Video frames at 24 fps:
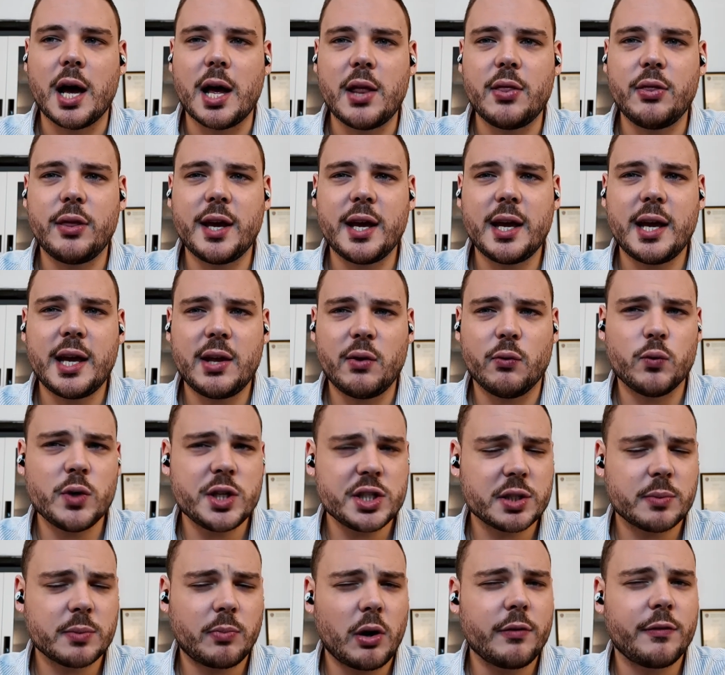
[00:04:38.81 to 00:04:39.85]
their
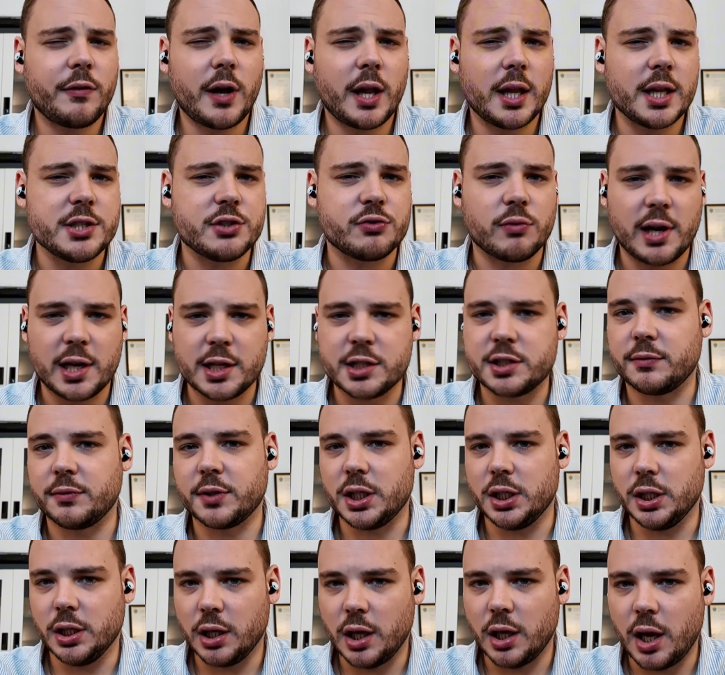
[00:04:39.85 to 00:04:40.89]
risk profile is relatively
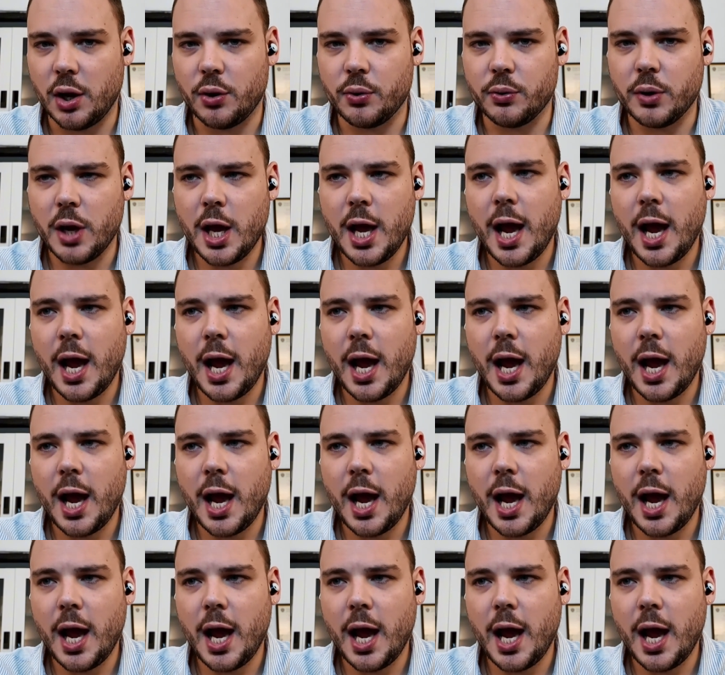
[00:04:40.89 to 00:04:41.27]
low.